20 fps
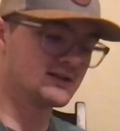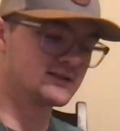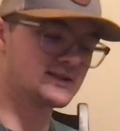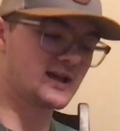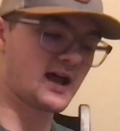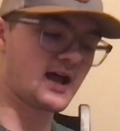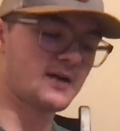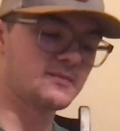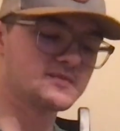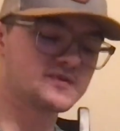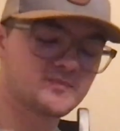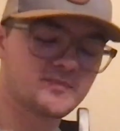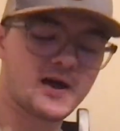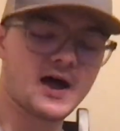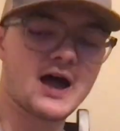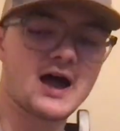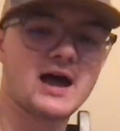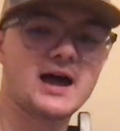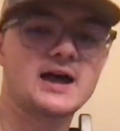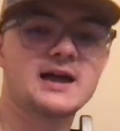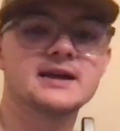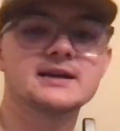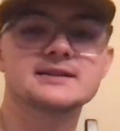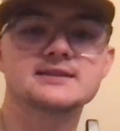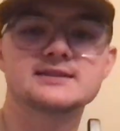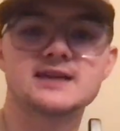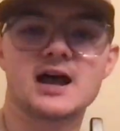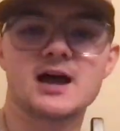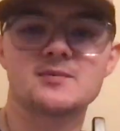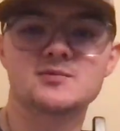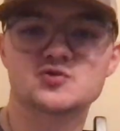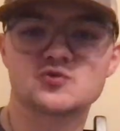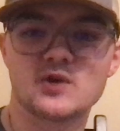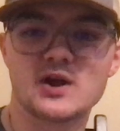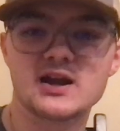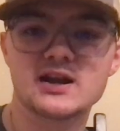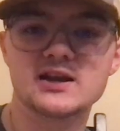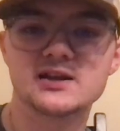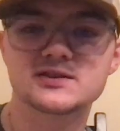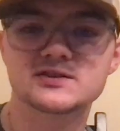times pi times
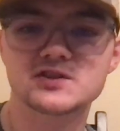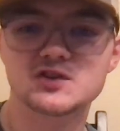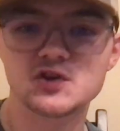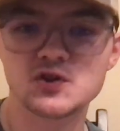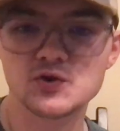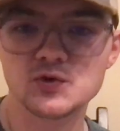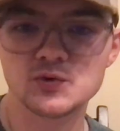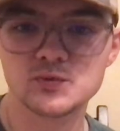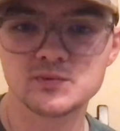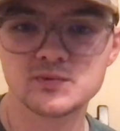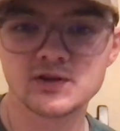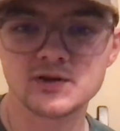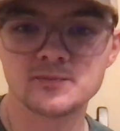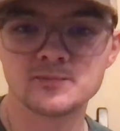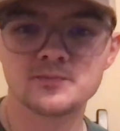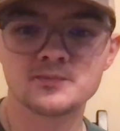radius cubed.